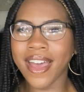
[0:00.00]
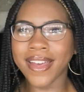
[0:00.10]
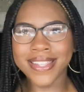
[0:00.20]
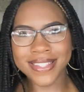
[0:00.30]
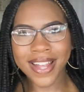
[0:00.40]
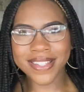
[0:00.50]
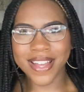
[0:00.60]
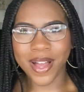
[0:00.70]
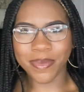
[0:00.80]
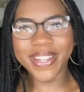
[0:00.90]
it's
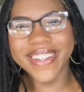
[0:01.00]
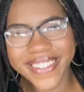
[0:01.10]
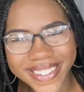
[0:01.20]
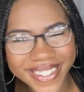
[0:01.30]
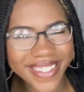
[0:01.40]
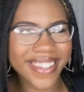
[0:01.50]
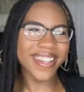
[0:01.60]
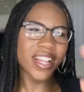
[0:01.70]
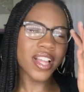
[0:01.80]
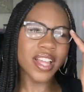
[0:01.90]
nighttime.
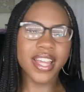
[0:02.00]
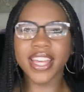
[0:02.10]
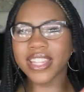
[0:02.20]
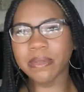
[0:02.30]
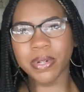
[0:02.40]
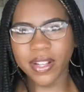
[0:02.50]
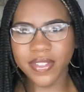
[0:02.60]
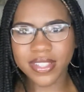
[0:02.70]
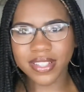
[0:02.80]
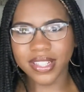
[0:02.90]
In the
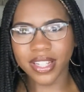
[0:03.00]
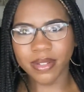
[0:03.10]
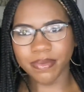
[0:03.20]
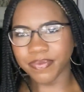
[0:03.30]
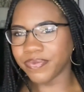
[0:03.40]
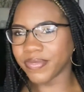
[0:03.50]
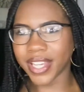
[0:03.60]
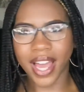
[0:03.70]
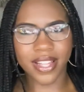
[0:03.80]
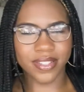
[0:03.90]
previous clip,
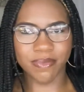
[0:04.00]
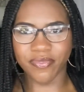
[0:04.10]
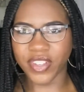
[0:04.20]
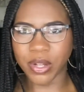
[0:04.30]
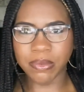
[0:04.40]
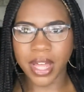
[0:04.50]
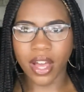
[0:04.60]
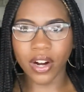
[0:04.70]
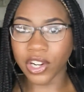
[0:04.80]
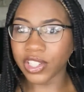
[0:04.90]
I filmed
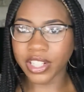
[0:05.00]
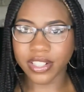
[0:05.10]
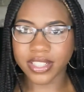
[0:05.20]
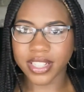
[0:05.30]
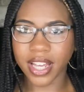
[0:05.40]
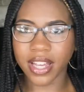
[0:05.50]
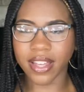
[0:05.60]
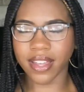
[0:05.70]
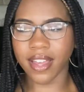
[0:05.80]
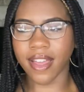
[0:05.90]
that earlier
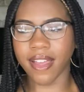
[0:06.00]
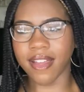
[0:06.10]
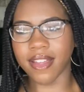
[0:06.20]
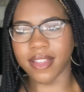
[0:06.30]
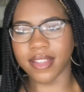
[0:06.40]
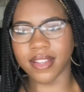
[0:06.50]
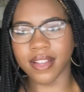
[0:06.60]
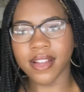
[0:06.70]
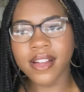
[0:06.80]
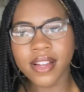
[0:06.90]
today, and
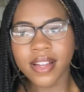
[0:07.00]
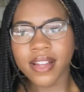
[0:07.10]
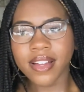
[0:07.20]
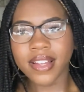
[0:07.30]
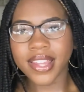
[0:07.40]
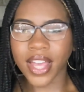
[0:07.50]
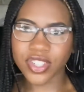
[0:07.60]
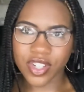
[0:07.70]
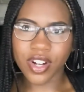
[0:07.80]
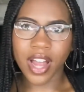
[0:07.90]
that
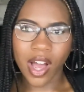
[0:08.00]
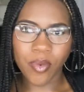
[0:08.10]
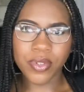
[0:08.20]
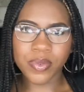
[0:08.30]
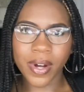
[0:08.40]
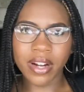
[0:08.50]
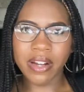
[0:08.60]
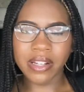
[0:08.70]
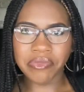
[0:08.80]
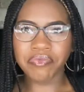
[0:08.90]
shirt I was
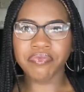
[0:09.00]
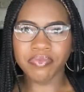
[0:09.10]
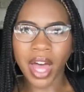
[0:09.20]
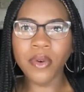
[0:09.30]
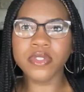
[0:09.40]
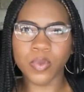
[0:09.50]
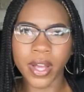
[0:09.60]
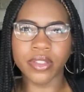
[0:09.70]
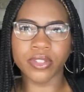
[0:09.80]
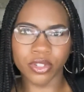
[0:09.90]
wearing, I was
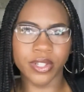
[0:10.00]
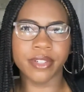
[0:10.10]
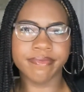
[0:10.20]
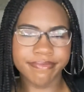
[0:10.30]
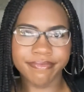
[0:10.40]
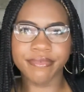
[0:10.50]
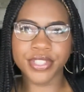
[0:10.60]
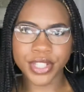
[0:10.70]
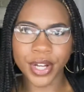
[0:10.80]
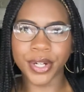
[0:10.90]
sweating through it.
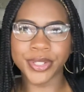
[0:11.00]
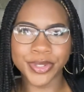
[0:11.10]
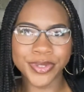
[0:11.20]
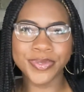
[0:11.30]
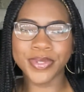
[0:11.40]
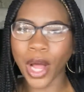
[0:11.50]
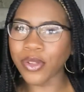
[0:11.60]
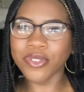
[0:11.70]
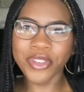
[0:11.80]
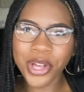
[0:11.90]
So when I
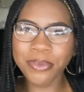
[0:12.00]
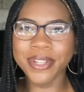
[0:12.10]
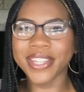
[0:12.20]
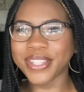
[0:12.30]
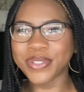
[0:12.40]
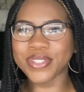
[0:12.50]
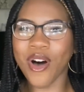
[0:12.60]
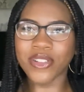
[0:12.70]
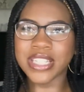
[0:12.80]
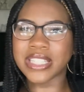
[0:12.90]
was filming, you
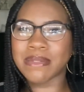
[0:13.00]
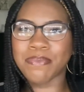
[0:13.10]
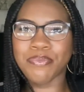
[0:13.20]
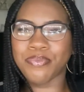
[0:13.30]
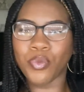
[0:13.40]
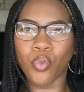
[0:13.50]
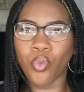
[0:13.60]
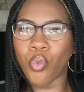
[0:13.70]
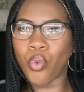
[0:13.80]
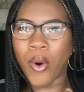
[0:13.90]
saw these
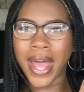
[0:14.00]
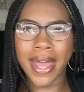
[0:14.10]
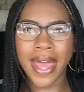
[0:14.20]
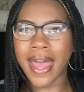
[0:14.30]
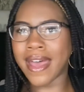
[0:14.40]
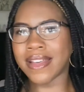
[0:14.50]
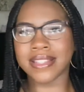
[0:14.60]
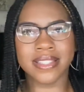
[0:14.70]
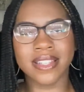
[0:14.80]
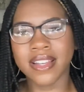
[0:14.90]
wet
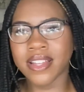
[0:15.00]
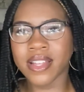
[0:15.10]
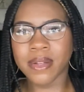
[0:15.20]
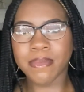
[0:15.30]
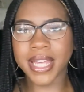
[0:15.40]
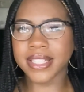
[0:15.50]
ass pit